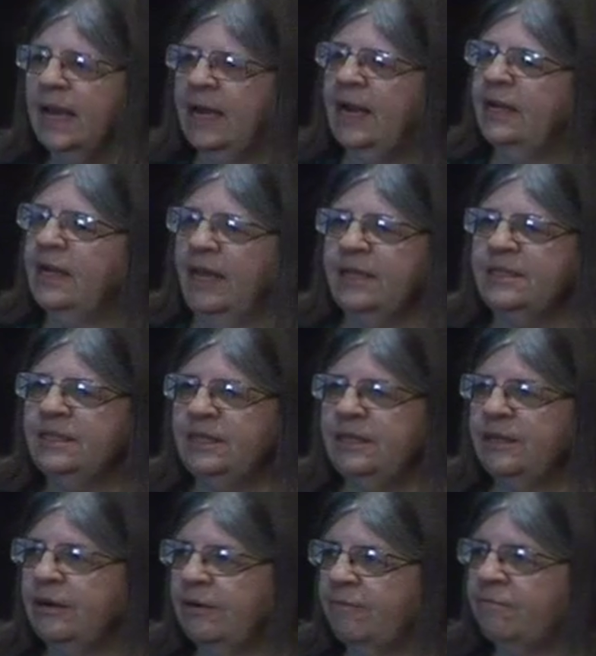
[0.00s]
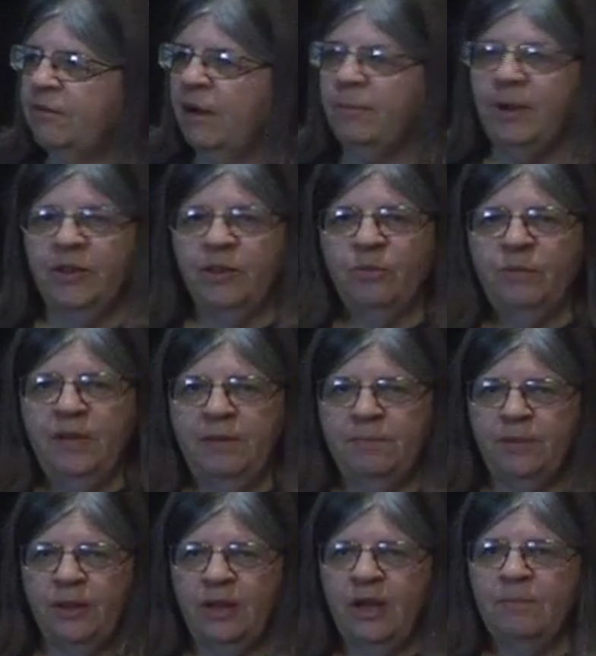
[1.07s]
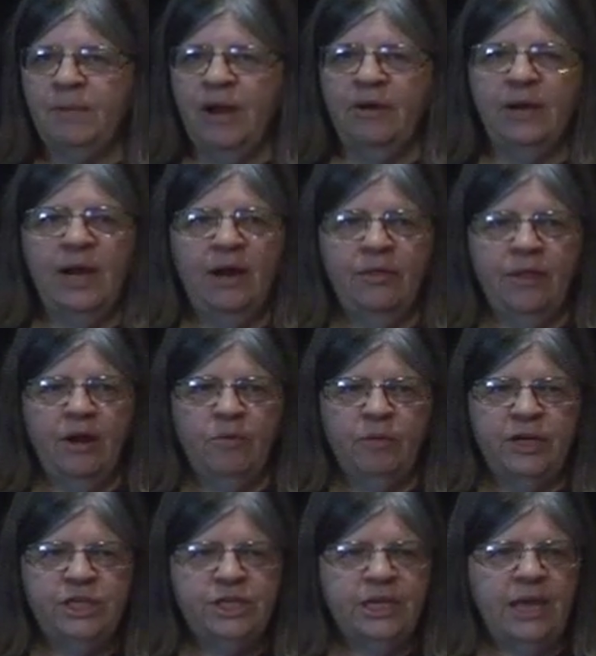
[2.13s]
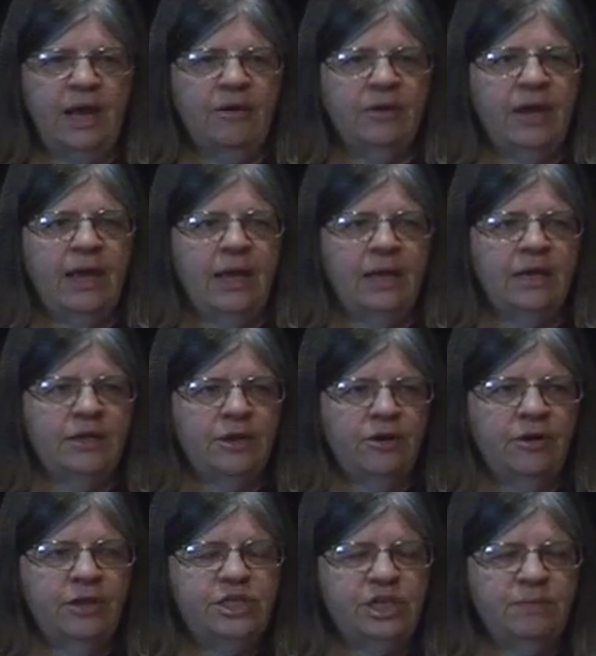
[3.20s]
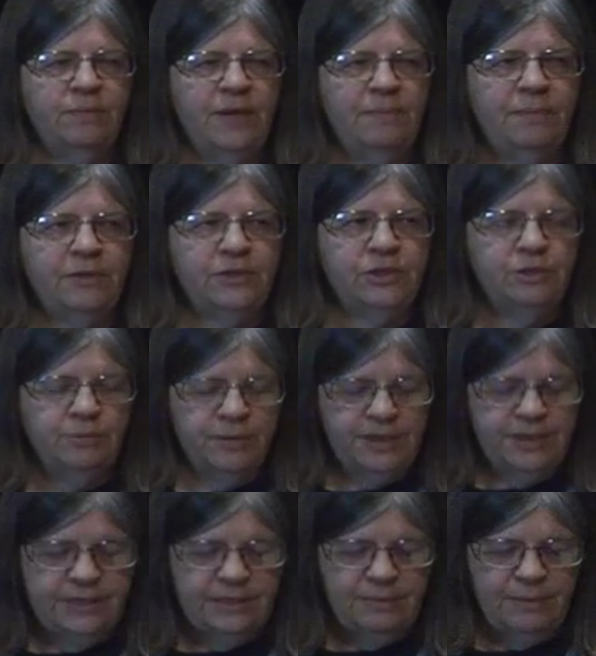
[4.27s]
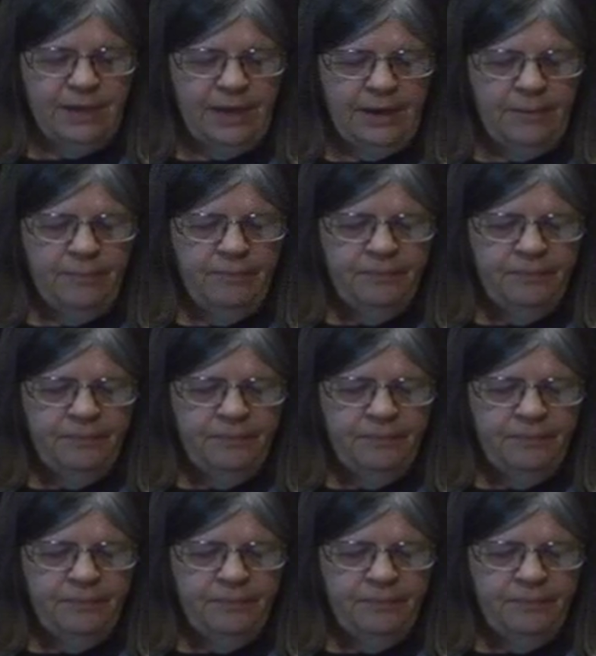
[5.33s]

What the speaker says: And I'd like to hear from other people about how they're reaching out and encouraging people to participate.